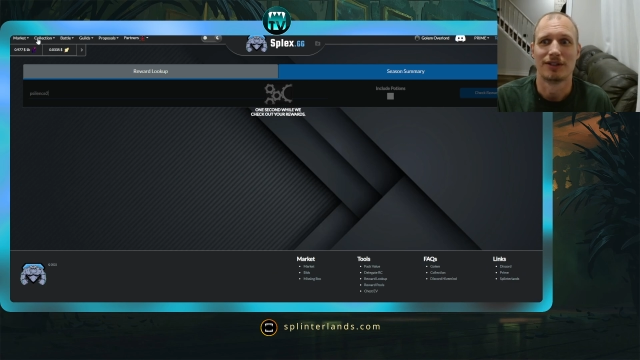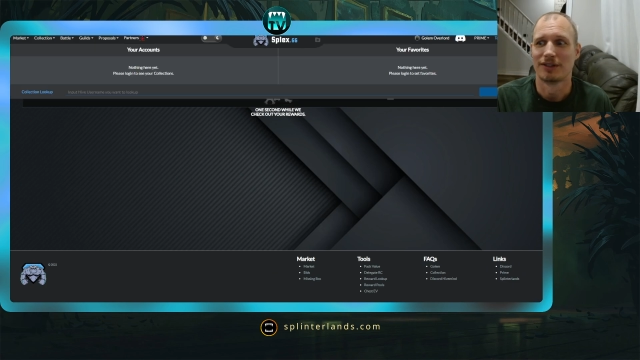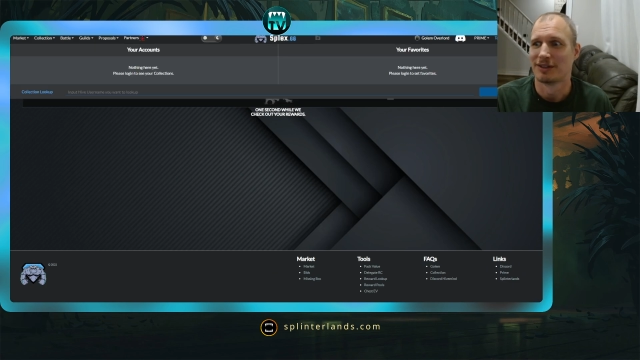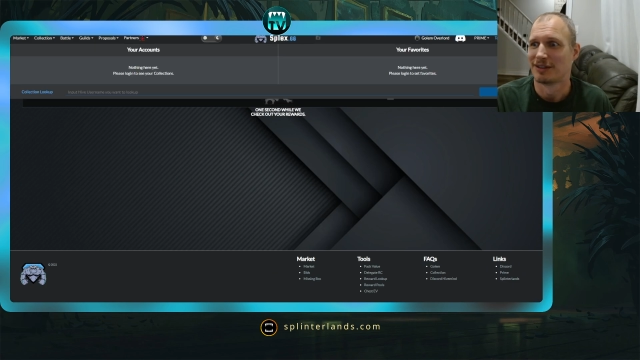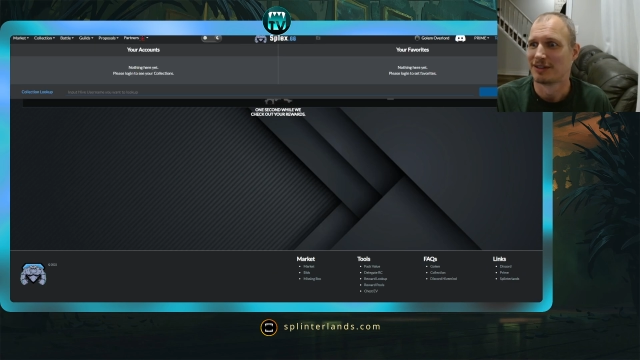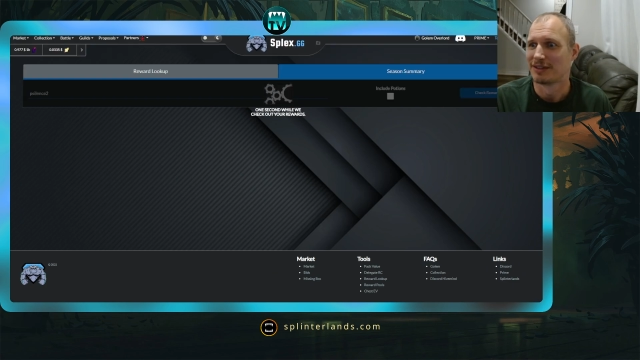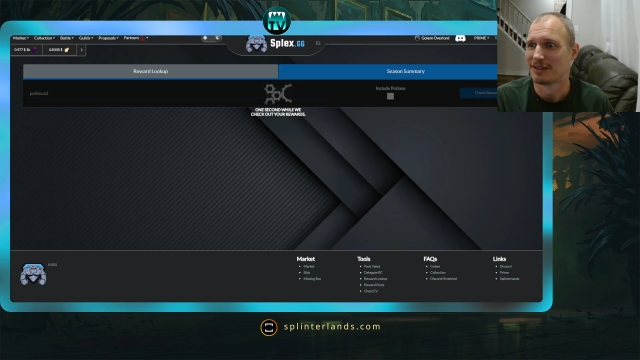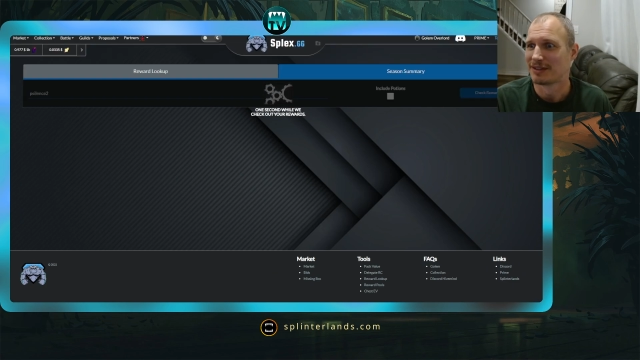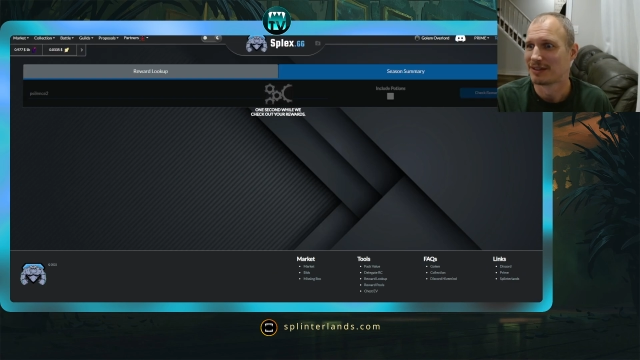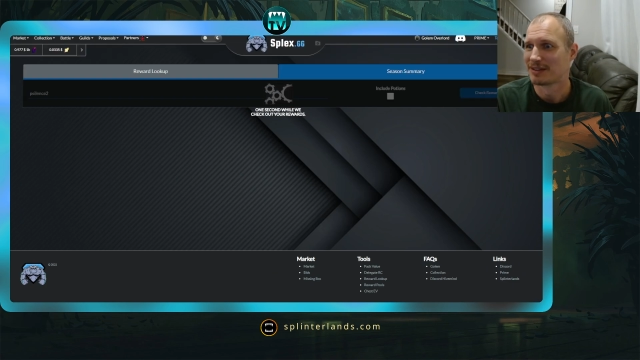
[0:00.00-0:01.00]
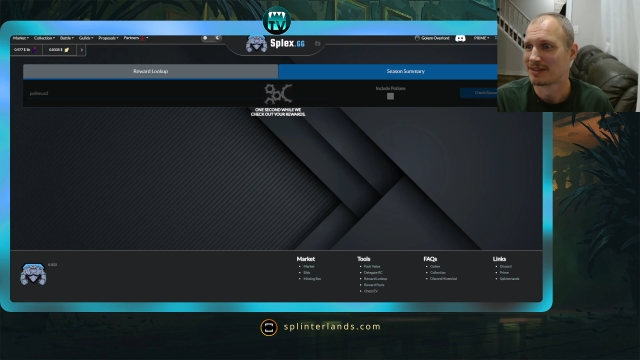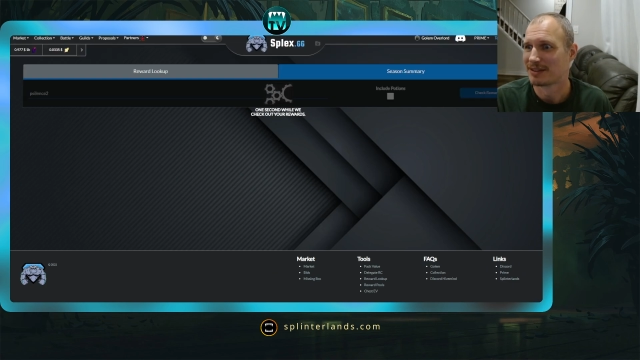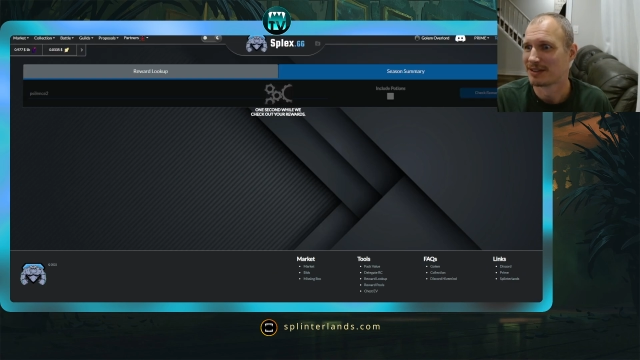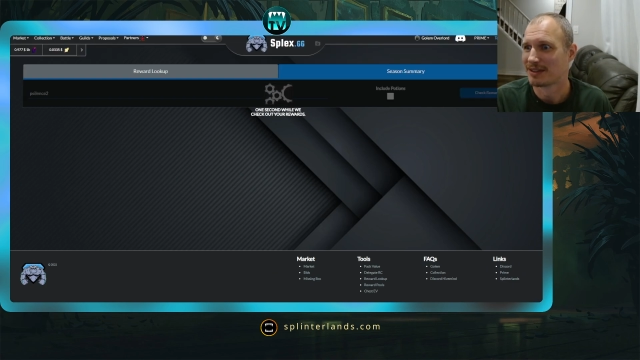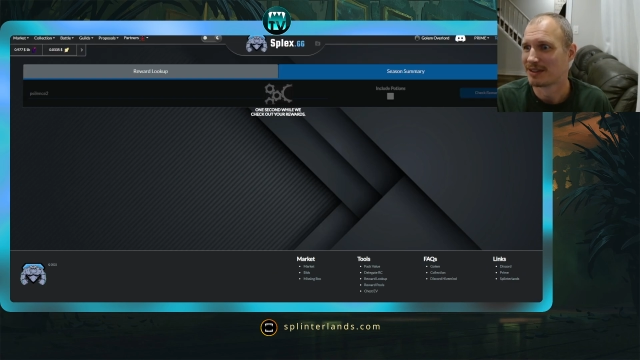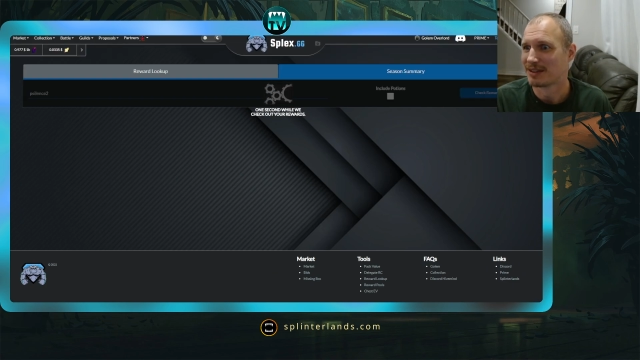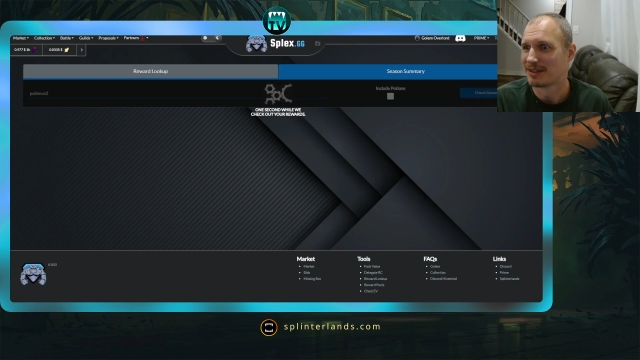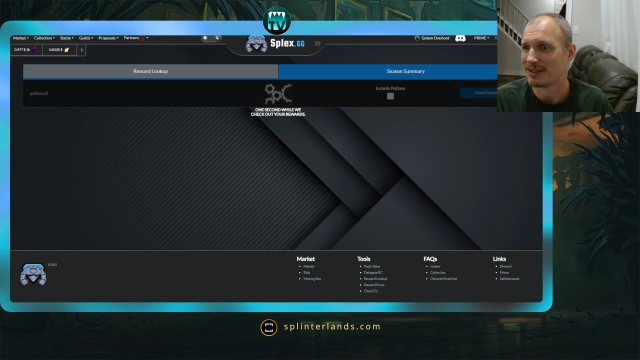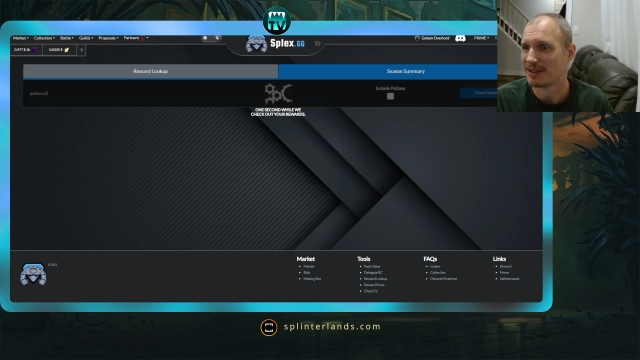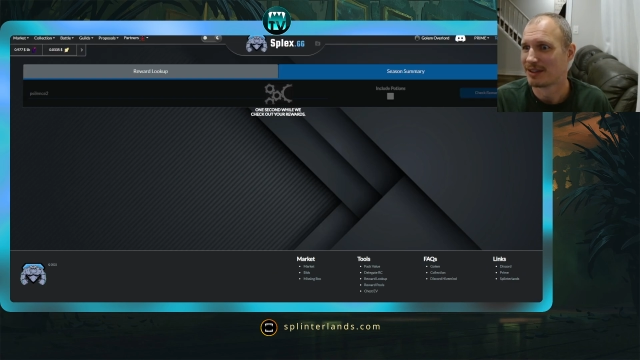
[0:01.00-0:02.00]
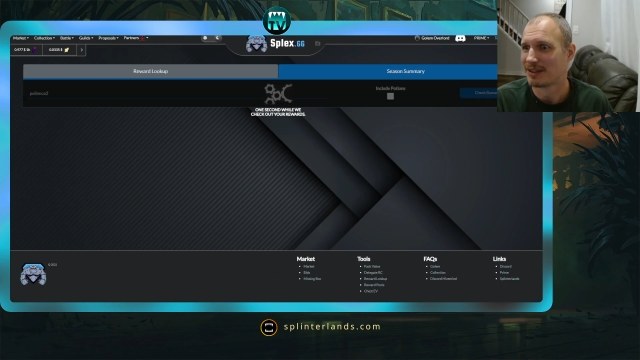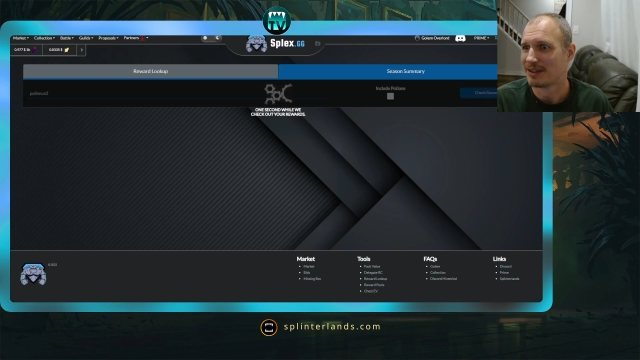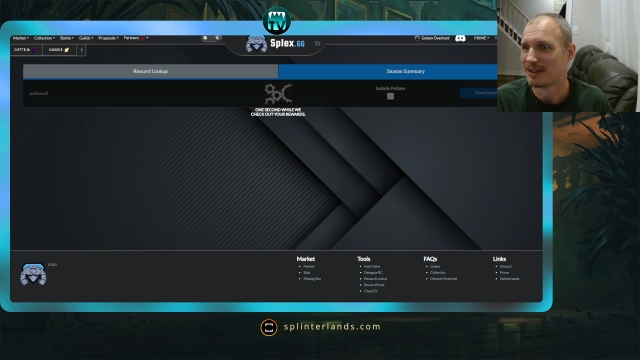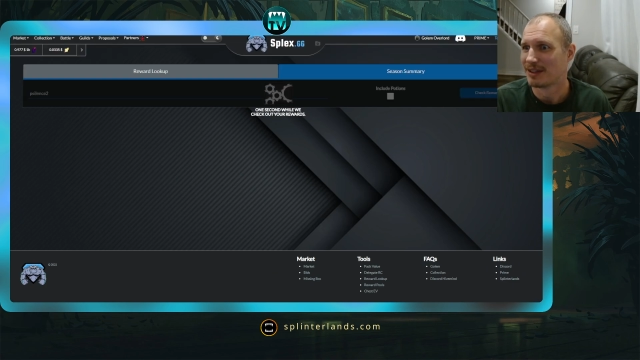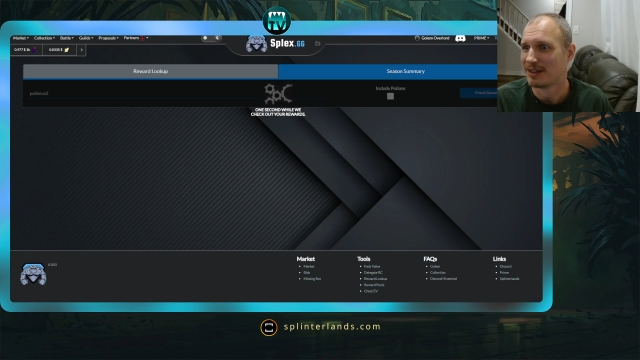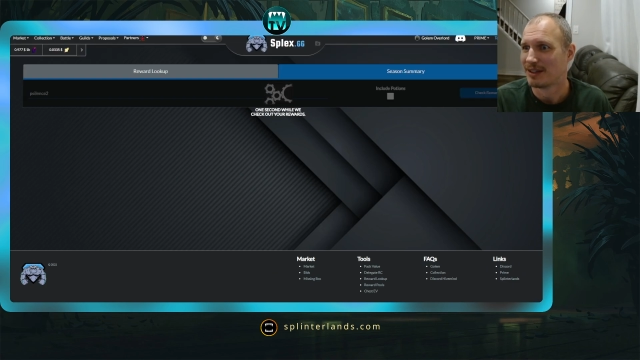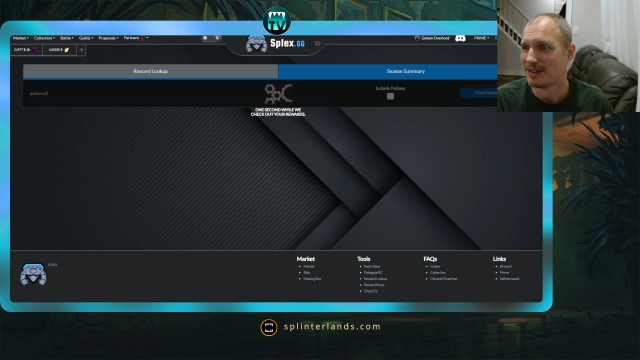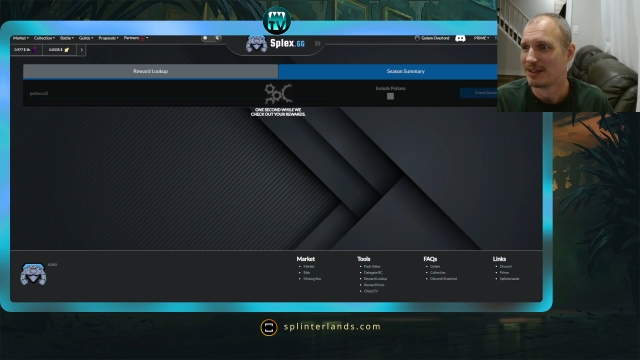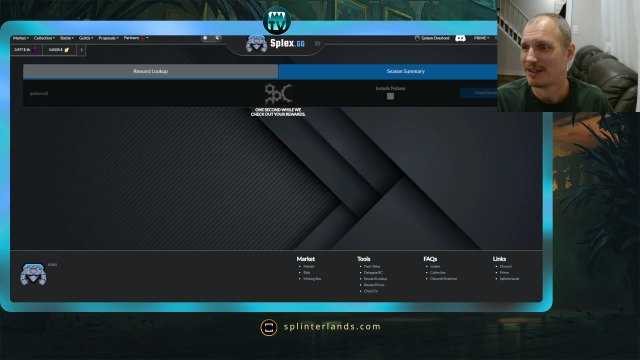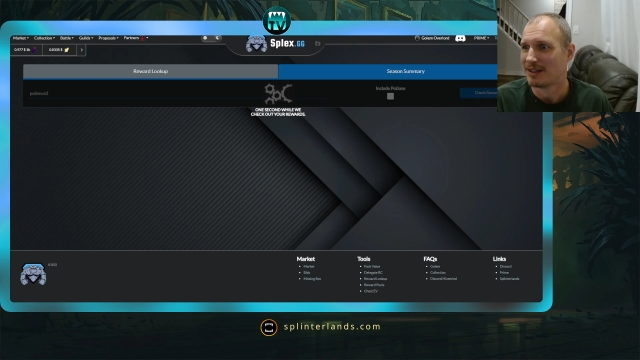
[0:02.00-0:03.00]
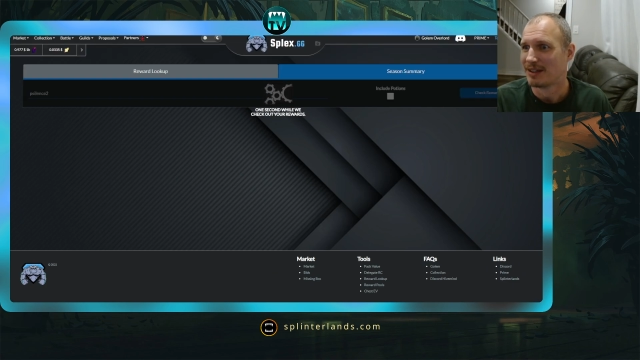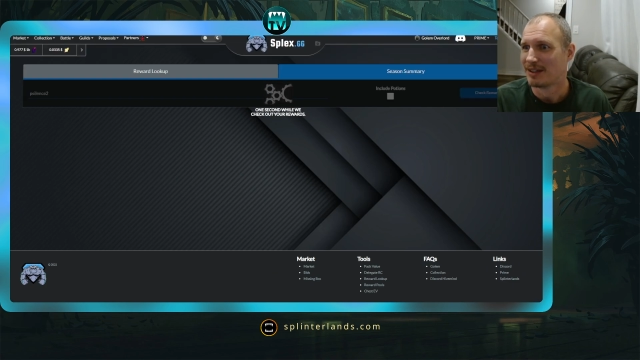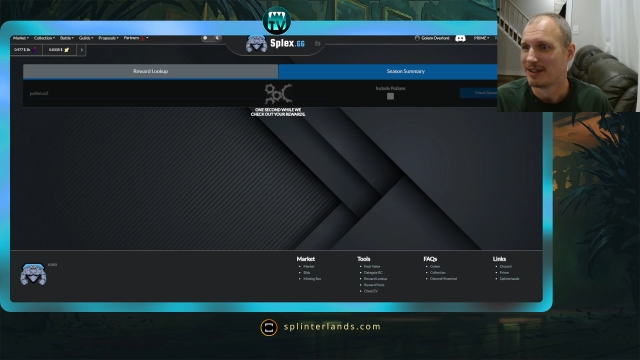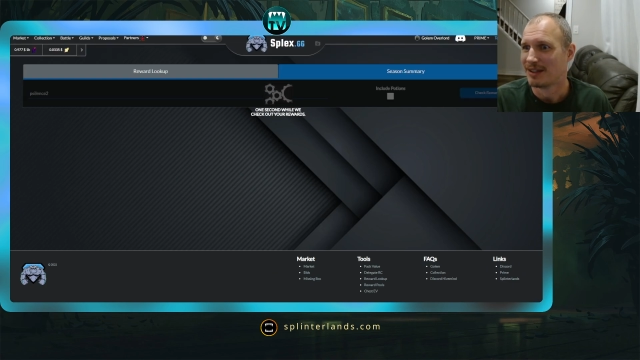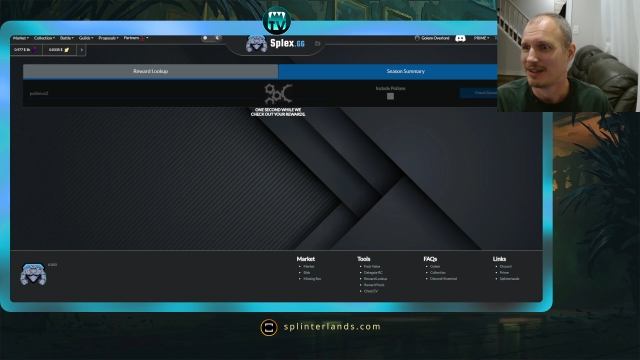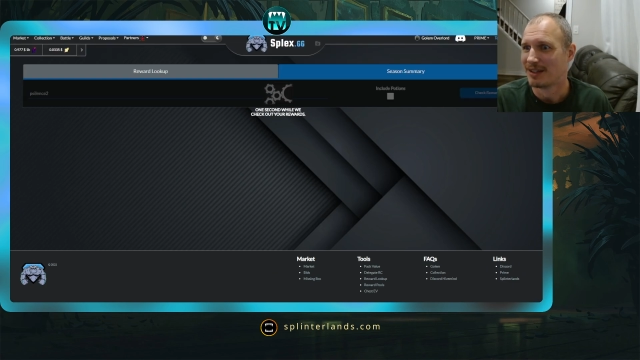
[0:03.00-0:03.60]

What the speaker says: No one is speaking in this clip.